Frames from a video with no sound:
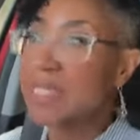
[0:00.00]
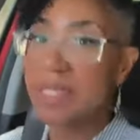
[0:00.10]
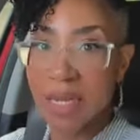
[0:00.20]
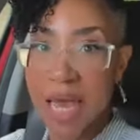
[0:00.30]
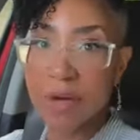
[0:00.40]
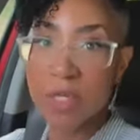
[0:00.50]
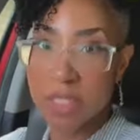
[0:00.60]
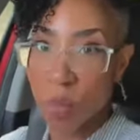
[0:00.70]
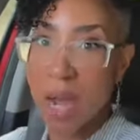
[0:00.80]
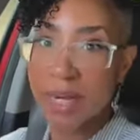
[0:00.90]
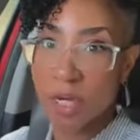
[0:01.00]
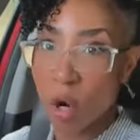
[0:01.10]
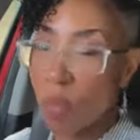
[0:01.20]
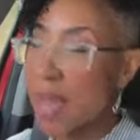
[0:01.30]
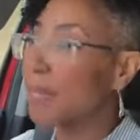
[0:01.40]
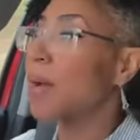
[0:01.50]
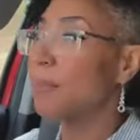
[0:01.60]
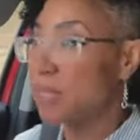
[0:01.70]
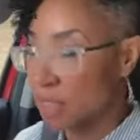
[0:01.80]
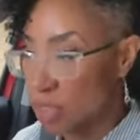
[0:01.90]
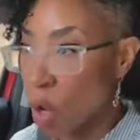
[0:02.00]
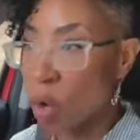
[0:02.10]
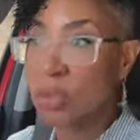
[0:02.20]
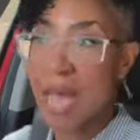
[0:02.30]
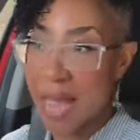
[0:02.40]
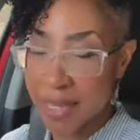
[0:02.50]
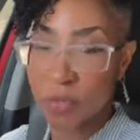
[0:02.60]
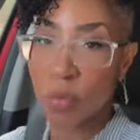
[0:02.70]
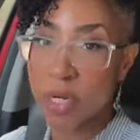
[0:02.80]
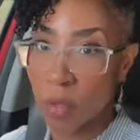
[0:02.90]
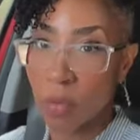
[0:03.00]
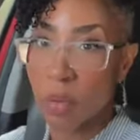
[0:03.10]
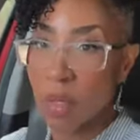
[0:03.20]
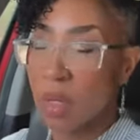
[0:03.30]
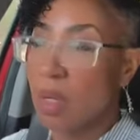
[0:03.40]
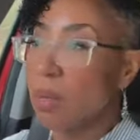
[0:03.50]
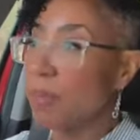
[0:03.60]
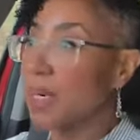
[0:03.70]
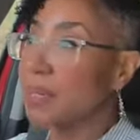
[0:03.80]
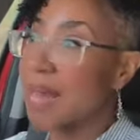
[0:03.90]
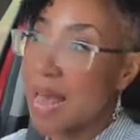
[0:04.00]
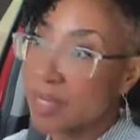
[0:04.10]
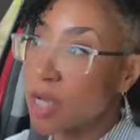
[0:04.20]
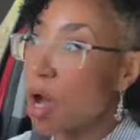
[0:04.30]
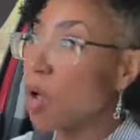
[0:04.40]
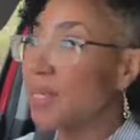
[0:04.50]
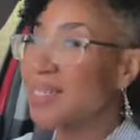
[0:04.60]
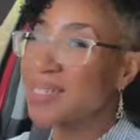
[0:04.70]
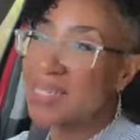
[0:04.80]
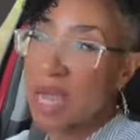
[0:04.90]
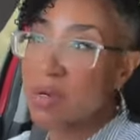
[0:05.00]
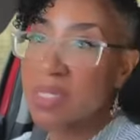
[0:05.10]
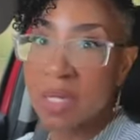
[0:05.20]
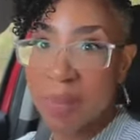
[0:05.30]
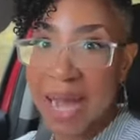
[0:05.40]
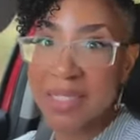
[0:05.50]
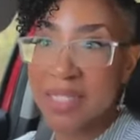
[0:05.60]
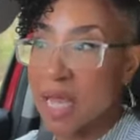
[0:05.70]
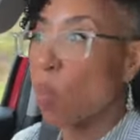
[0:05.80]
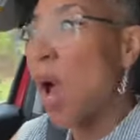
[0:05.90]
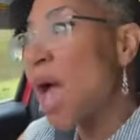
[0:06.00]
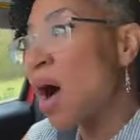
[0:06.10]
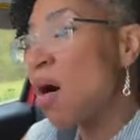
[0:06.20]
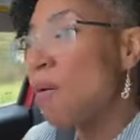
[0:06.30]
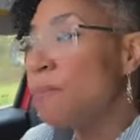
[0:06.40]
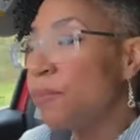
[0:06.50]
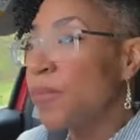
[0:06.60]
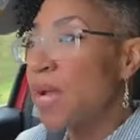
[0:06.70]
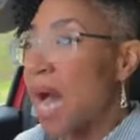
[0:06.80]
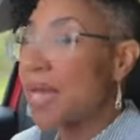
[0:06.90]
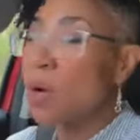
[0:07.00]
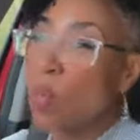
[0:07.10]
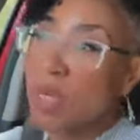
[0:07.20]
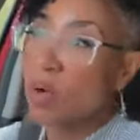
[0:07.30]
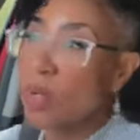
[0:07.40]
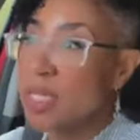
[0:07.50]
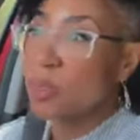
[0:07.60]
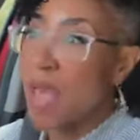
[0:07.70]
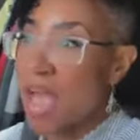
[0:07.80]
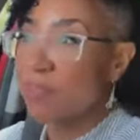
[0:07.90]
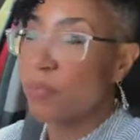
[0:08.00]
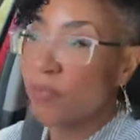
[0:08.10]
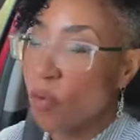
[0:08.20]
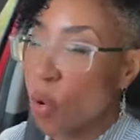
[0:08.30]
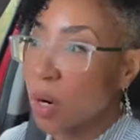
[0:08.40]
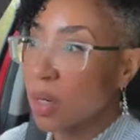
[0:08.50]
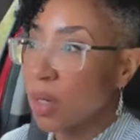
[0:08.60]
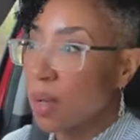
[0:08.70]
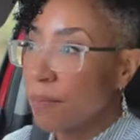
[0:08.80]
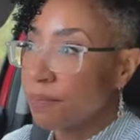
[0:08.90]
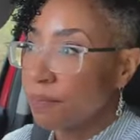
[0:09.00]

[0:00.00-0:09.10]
That's a lot of reason why they go back. I mean, the soul tie is real, but a lot of y'all, it's the scarcity mindset. Well, I didn't went on this path before.